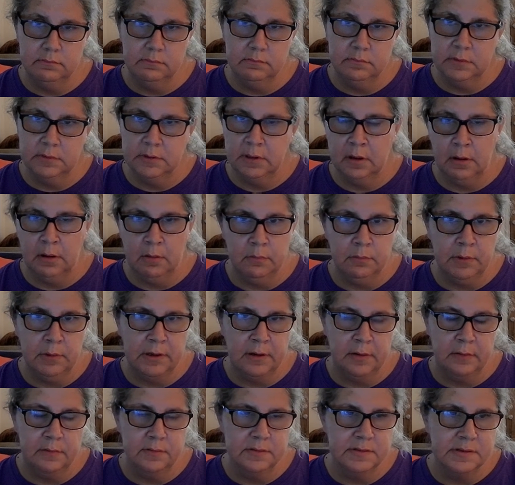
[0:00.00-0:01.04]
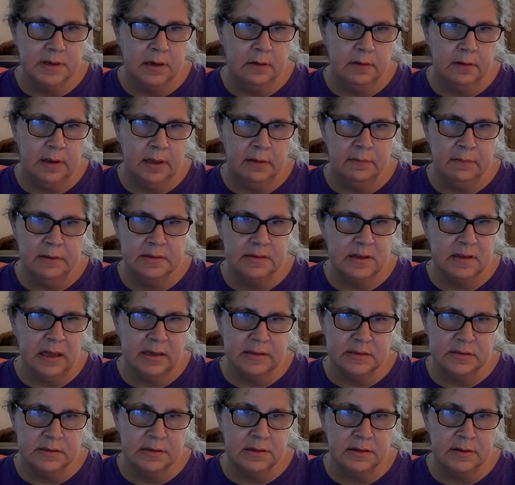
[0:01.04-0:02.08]
you know, weird. So anyways,
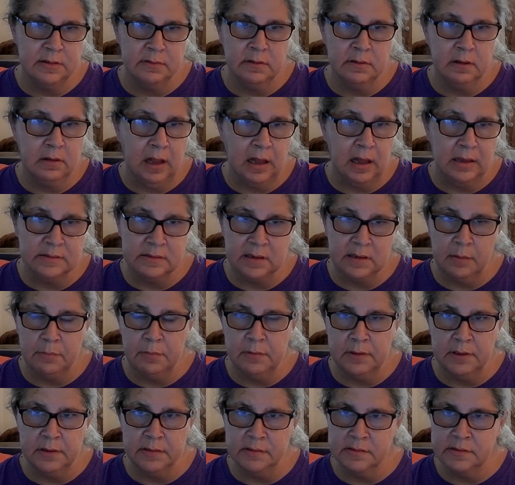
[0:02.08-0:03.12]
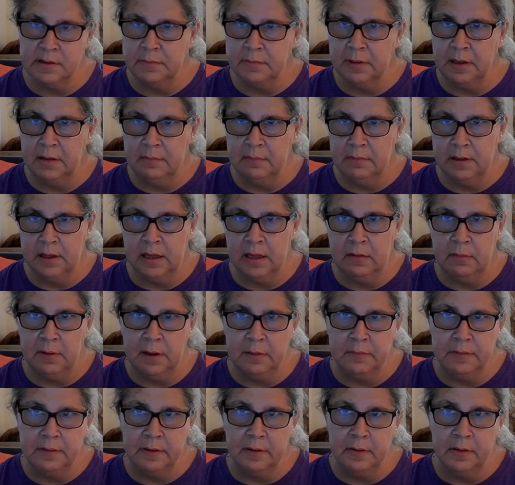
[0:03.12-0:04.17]
the last couple of years, I've been able to get away
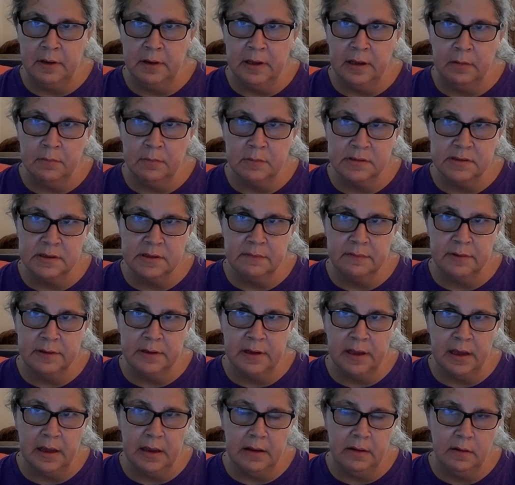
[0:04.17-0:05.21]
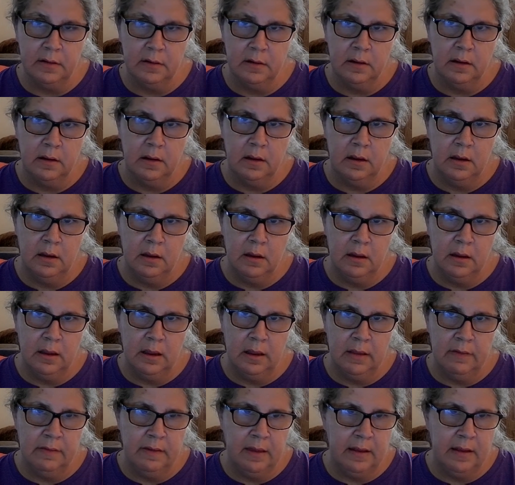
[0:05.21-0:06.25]
with a hoodie almost every day.
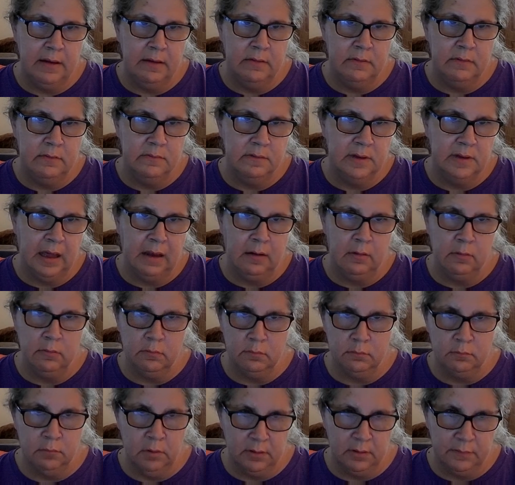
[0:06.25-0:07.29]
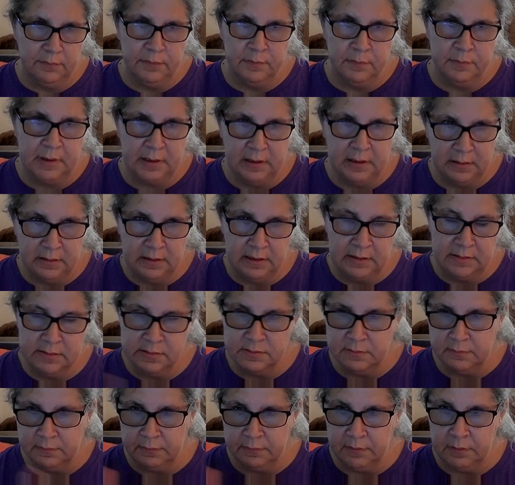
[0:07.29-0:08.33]
And then that'll work for me getting to
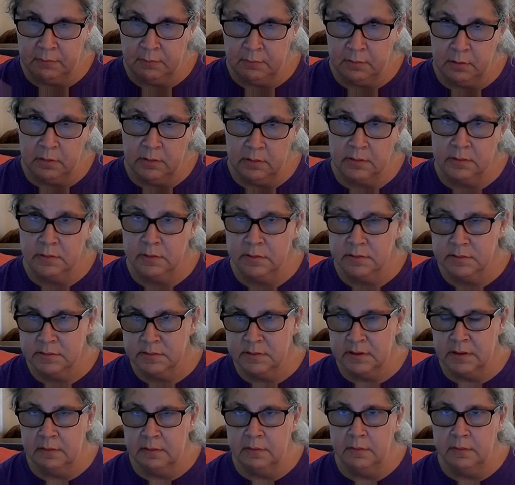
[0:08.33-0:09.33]
and from work. So,